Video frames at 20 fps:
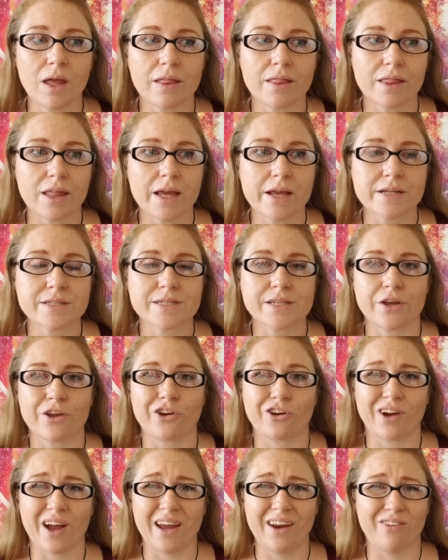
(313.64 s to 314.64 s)
things that you're
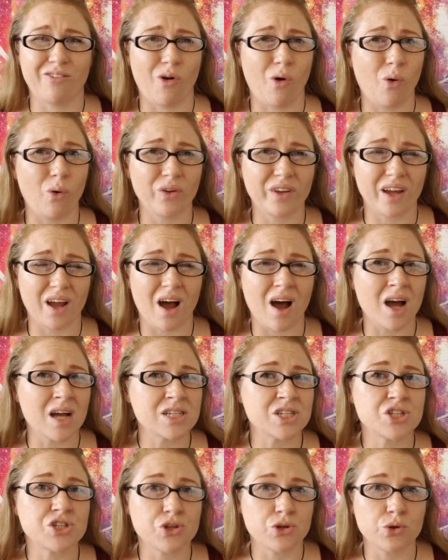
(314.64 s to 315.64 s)
kind of holding
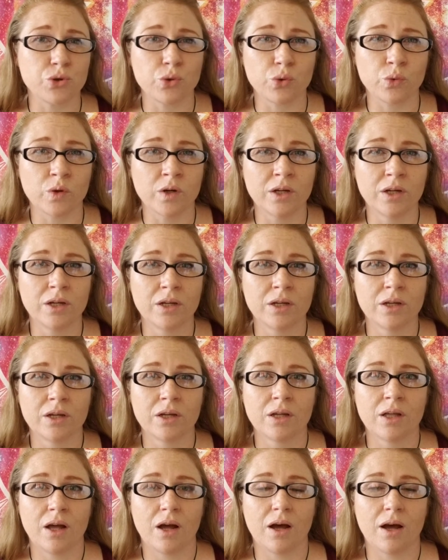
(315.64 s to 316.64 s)
on to,
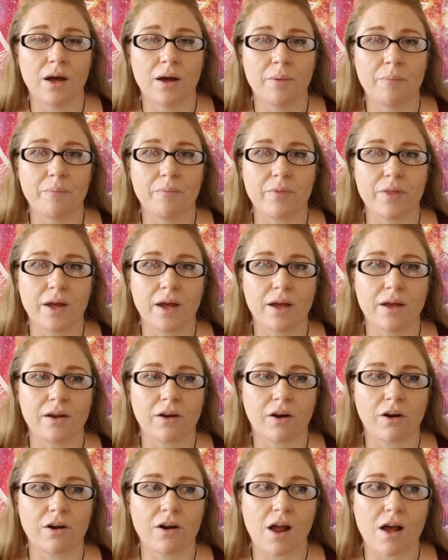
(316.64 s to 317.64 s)
that
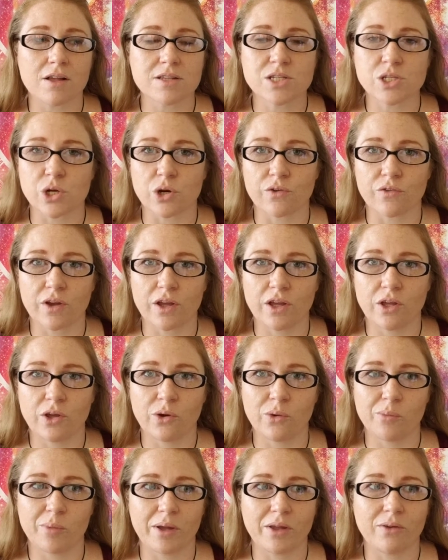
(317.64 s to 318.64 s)
are not serving
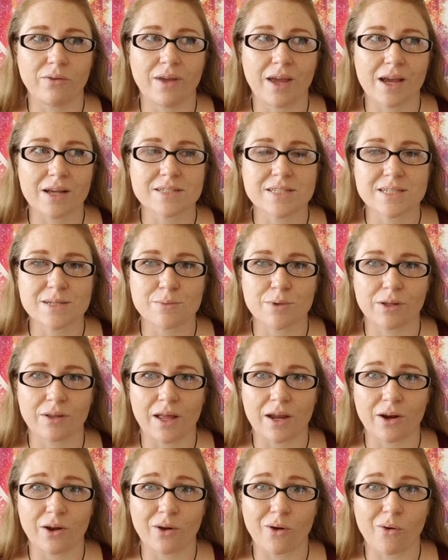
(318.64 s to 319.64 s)
you, but you can't seem to
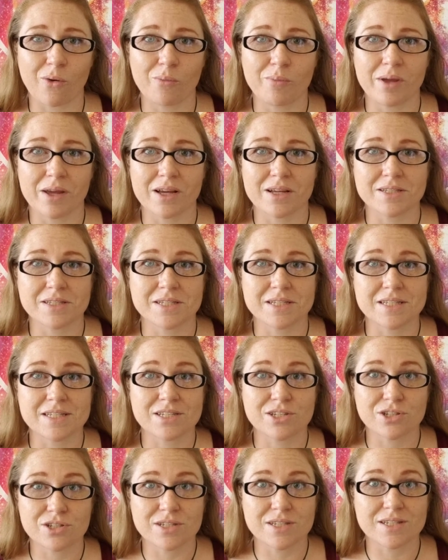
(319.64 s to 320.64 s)
let it go because it's
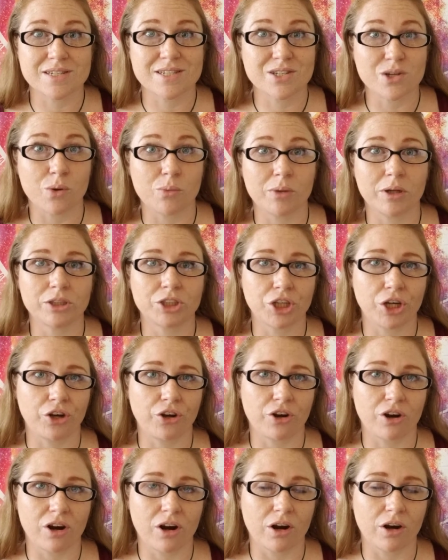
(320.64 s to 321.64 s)
just so much in
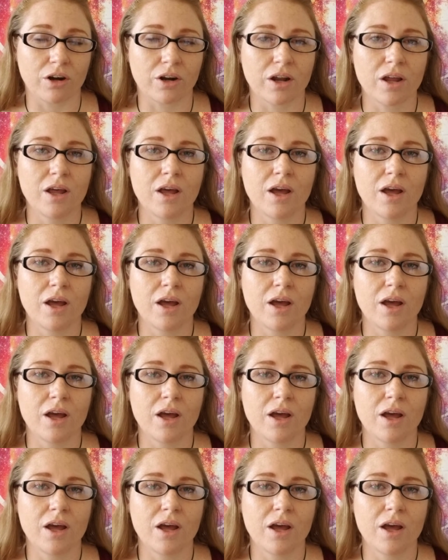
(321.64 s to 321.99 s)
your heart.